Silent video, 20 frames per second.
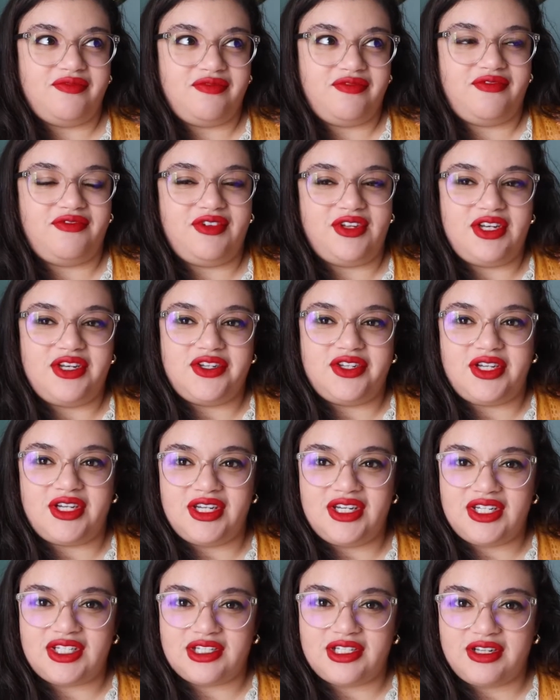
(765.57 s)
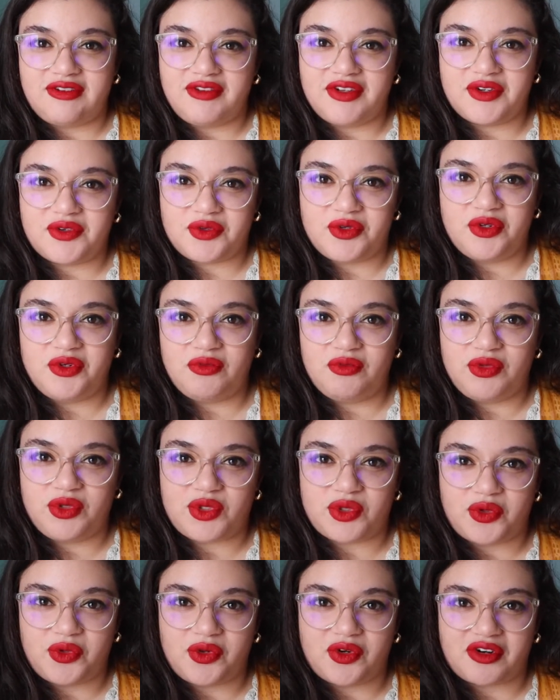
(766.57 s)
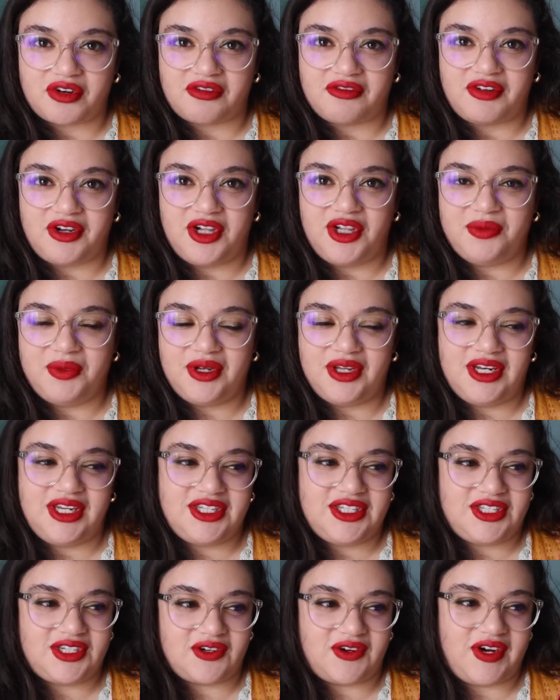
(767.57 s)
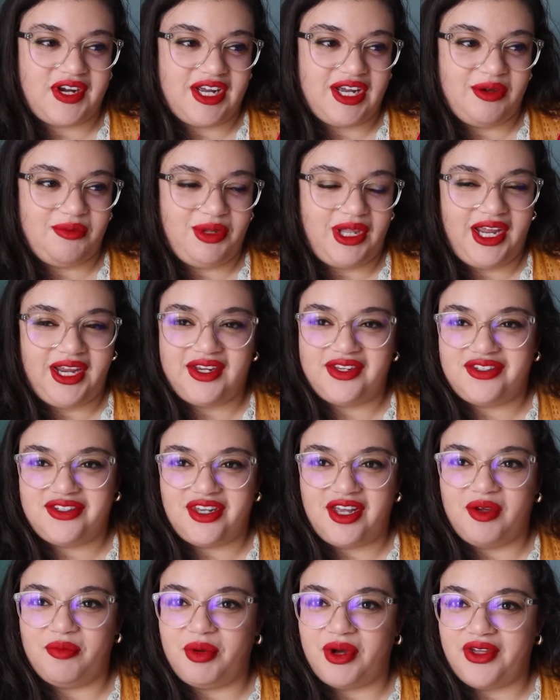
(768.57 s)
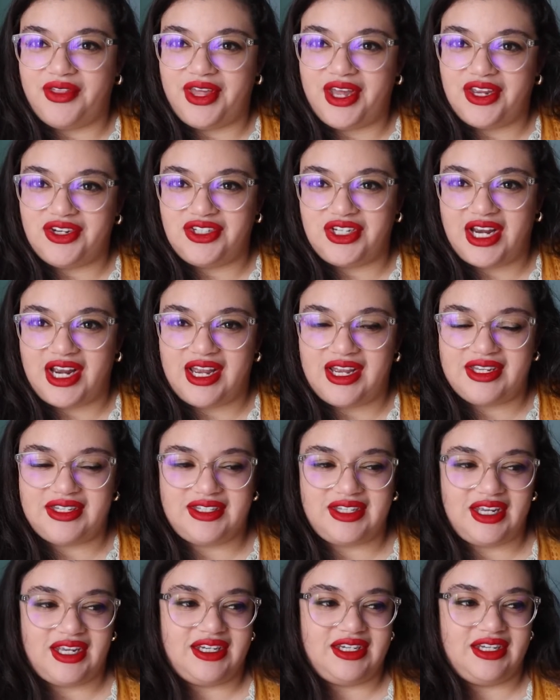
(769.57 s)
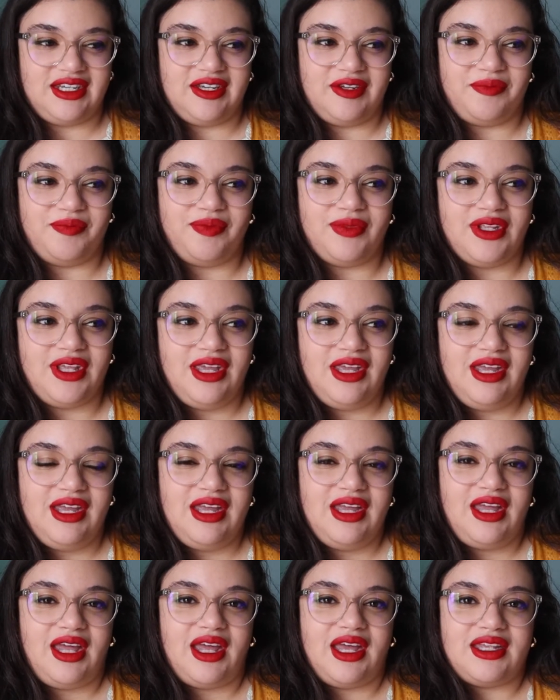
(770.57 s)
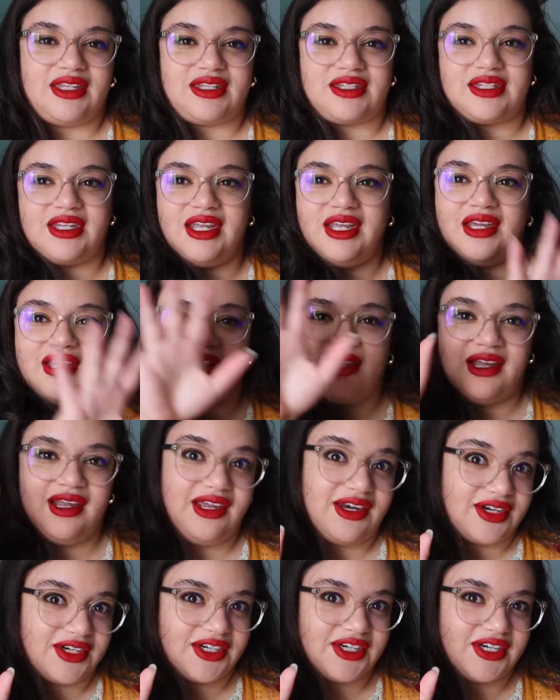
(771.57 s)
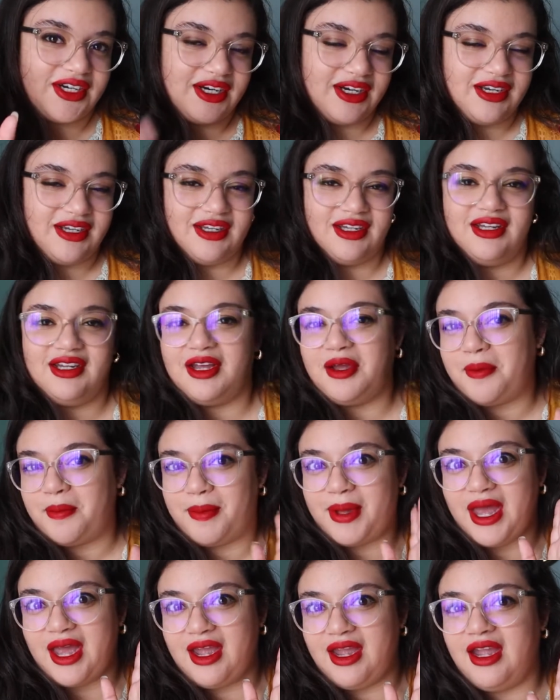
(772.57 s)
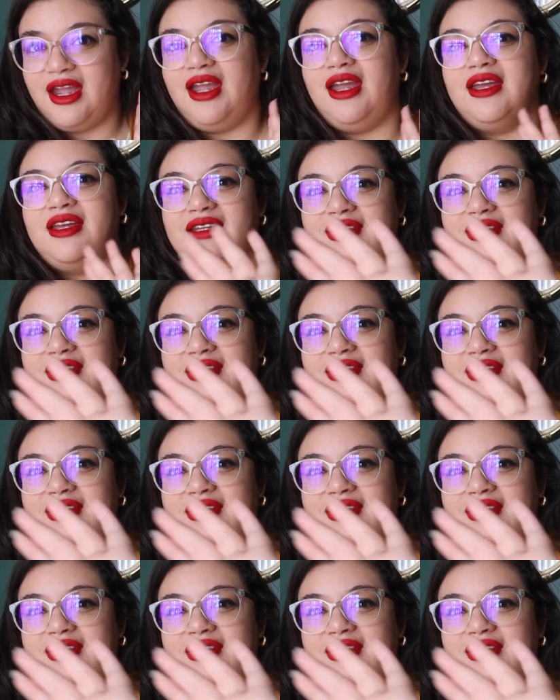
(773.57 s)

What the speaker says: vintage living room tour. Follow me on Instagram, like, sub, all that jazz, and I'll see you later. Bye.